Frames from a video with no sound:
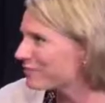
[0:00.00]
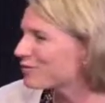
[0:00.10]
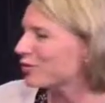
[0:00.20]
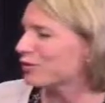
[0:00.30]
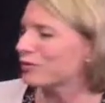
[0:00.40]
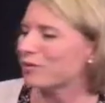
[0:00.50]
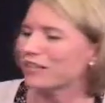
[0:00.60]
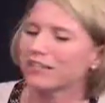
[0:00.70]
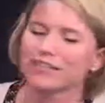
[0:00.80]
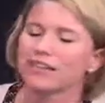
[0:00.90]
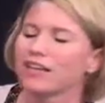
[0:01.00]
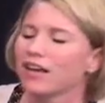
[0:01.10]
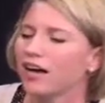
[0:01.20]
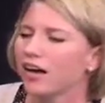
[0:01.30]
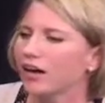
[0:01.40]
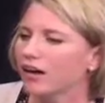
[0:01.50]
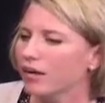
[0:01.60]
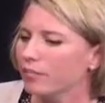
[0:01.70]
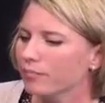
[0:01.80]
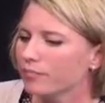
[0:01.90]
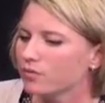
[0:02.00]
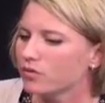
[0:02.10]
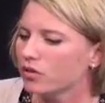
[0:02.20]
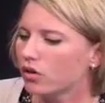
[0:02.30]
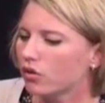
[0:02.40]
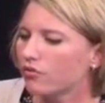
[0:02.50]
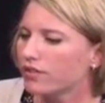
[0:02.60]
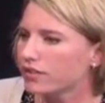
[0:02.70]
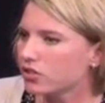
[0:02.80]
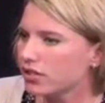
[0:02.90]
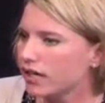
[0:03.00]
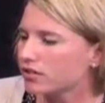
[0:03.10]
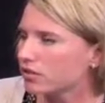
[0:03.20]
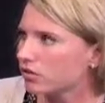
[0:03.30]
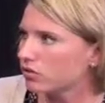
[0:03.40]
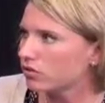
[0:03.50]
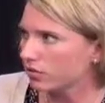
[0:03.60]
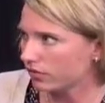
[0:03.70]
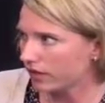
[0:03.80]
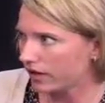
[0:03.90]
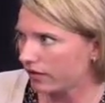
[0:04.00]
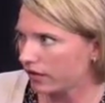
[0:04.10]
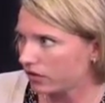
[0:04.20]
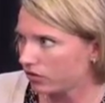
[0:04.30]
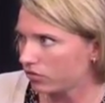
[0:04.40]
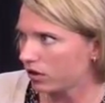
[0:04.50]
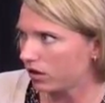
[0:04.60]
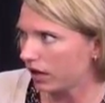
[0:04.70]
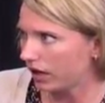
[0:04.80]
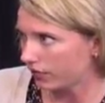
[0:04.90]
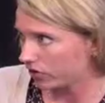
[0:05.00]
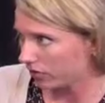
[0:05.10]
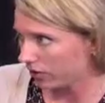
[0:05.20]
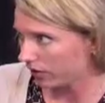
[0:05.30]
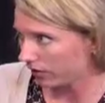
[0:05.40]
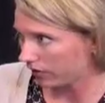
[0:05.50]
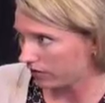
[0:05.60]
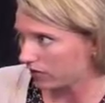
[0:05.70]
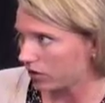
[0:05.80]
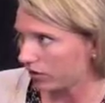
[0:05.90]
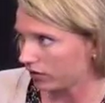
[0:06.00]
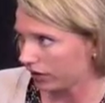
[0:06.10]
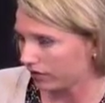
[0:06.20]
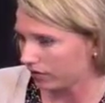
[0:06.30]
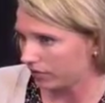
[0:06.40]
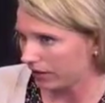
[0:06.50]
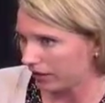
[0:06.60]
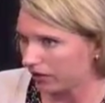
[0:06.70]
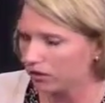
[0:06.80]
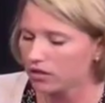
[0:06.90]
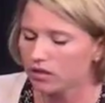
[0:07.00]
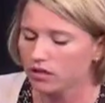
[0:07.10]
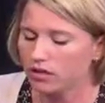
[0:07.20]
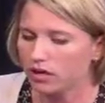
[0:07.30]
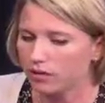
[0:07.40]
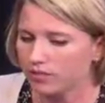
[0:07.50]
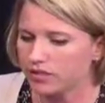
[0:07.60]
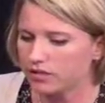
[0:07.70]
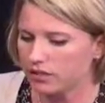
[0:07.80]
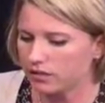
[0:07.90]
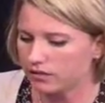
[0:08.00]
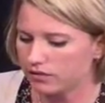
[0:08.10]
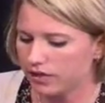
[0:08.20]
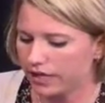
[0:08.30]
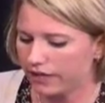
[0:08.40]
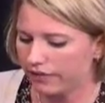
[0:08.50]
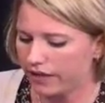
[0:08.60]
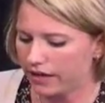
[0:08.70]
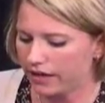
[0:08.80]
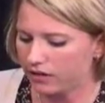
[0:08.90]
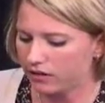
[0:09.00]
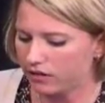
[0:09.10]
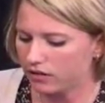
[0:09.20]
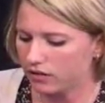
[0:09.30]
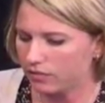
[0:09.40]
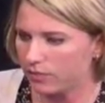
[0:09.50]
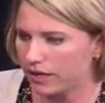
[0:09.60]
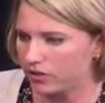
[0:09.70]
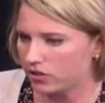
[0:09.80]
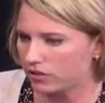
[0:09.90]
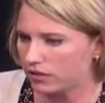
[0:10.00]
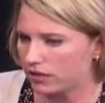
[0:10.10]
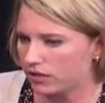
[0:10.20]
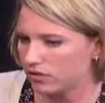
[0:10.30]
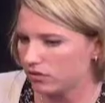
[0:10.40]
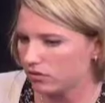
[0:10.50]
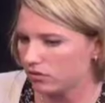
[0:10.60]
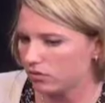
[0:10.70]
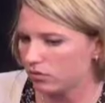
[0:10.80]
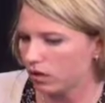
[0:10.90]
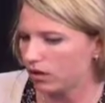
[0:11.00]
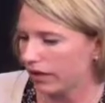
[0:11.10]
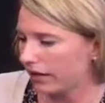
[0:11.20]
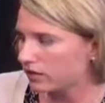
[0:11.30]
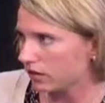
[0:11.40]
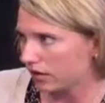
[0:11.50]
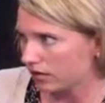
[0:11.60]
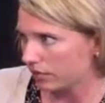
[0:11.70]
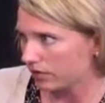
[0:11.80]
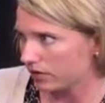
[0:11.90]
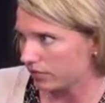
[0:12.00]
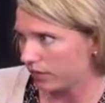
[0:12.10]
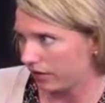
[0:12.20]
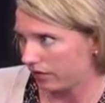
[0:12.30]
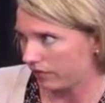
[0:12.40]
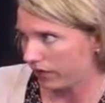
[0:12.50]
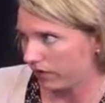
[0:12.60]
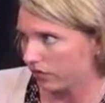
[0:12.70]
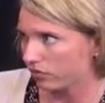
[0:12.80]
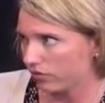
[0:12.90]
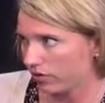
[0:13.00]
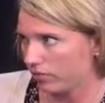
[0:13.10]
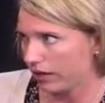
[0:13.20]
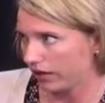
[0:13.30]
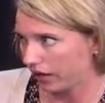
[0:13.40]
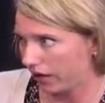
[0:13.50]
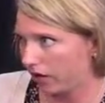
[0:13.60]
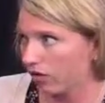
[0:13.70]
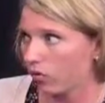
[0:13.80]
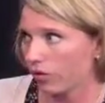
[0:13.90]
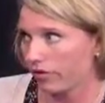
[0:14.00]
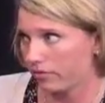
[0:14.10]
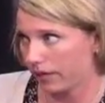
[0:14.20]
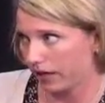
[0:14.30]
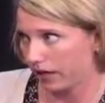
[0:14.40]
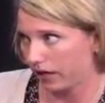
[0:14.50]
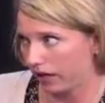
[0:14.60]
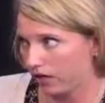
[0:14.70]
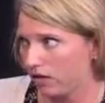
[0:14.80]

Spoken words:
so to speak. So physician has to certify that you have a terminal illness and that you have a life-limiting disease, and then the patient needs to elect hospice benefit through their Medicare or their Medicaid